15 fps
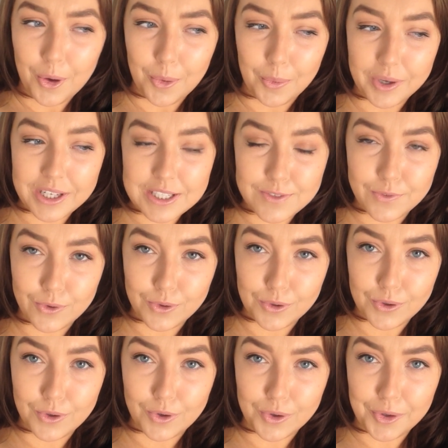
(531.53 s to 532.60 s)
what it's
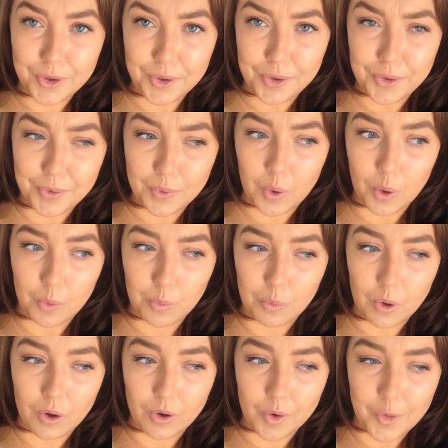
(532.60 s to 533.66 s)
for or who or
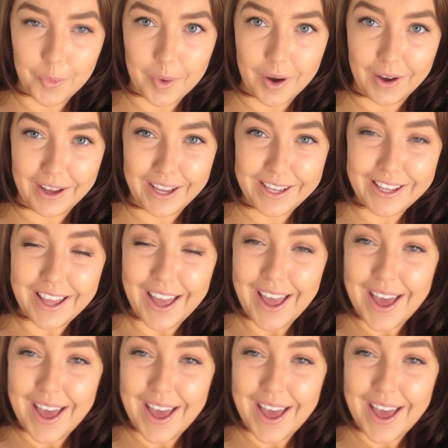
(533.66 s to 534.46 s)
what or why.